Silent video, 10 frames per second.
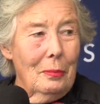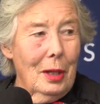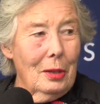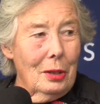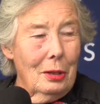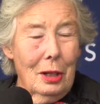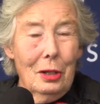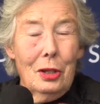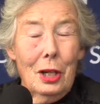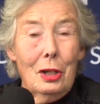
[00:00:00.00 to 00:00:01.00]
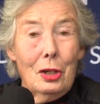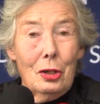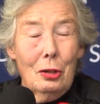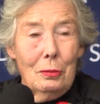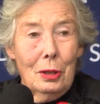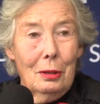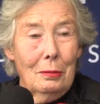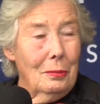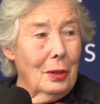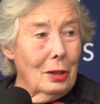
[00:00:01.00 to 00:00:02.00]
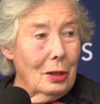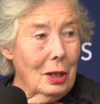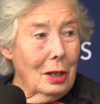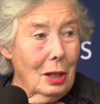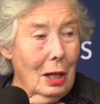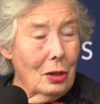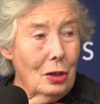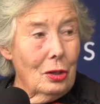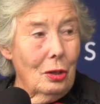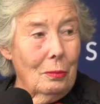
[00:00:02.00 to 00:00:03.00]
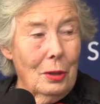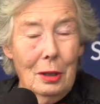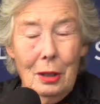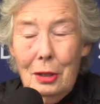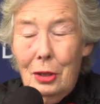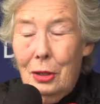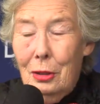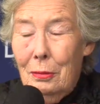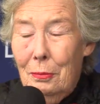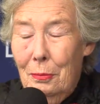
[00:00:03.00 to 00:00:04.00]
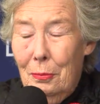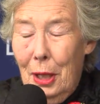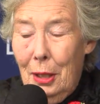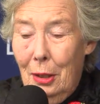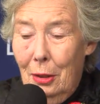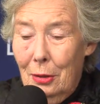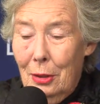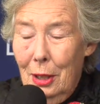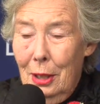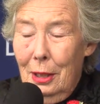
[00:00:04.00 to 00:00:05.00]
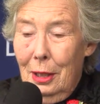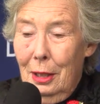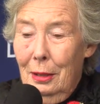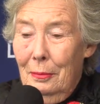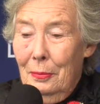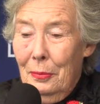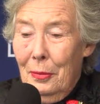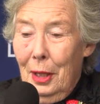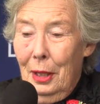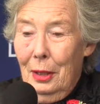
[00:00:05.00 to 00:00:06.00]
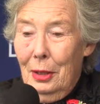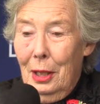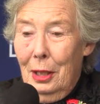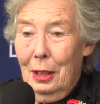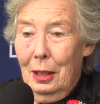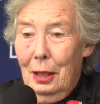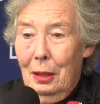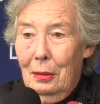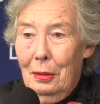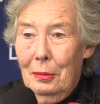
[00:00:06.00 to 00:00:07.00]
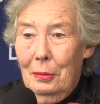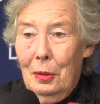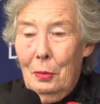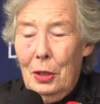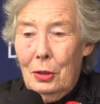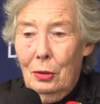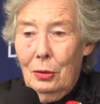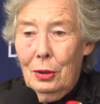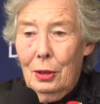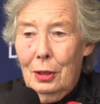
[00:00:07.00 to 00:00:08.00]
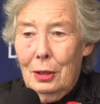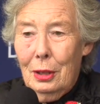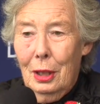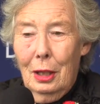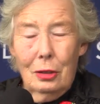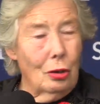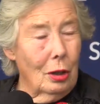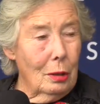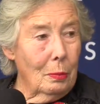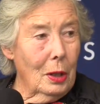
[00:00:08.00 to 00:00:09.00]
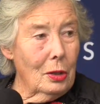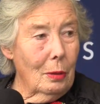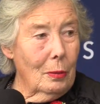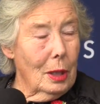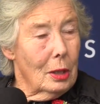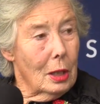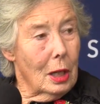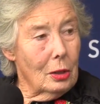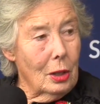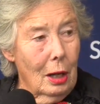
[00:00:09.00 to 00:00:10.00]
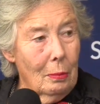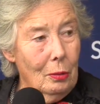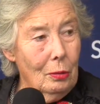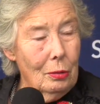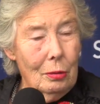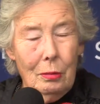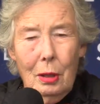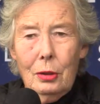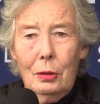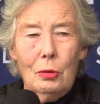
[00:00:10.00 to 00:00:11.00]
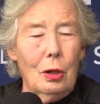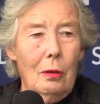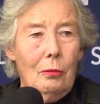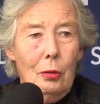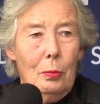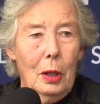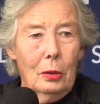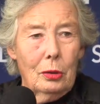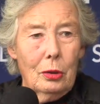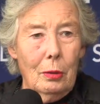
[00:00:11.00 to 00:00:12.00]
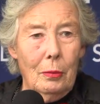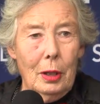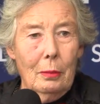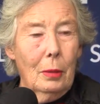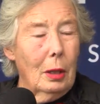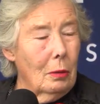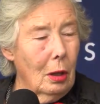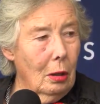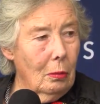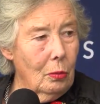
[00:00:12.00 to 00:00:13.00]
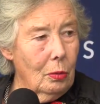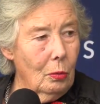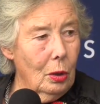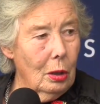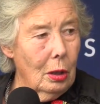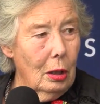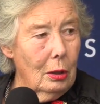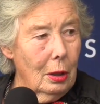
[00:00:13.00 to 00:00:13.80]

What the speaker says: So they'd stopped her. They'd actually stopped the bank card. And then we went on, and I tried to buy something in the next airport. I think it was only a few belts or something, and my card wouldn't work either.